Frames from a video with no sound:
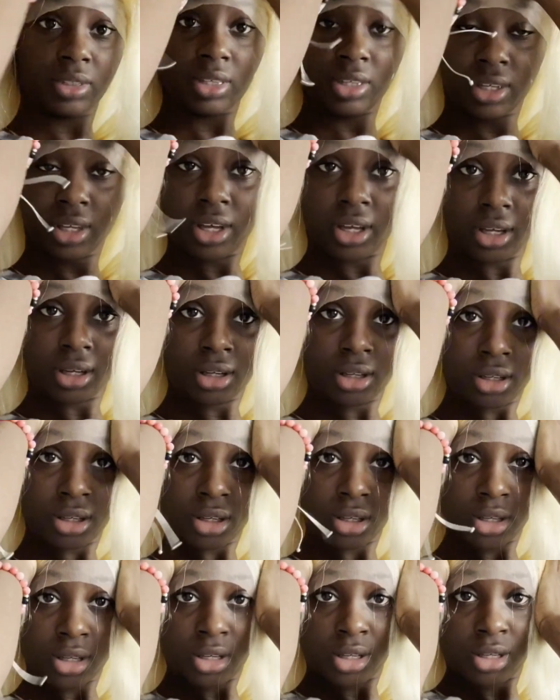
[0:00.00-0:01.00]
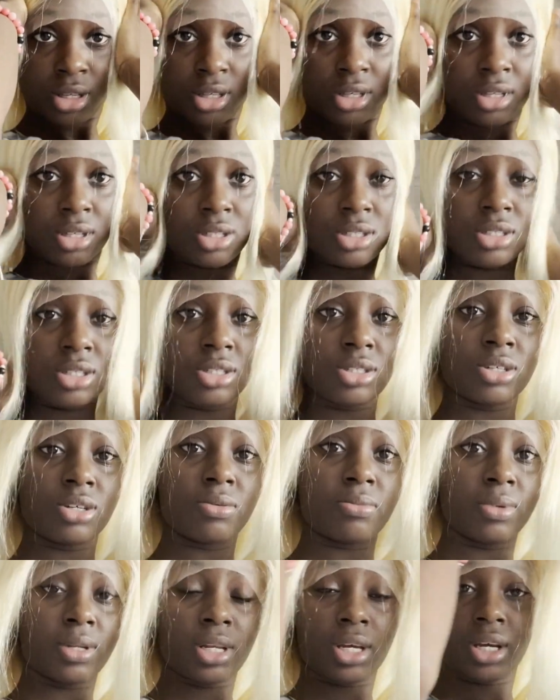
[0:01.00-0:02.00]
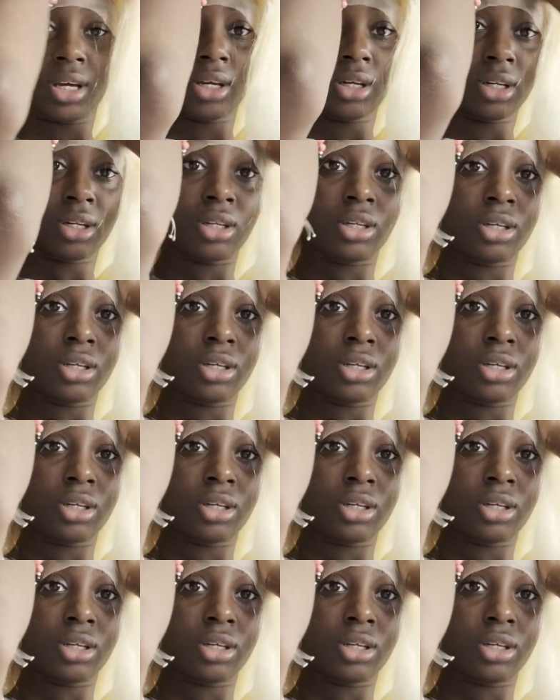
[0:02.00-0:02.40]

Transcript: yeah, so it'll be like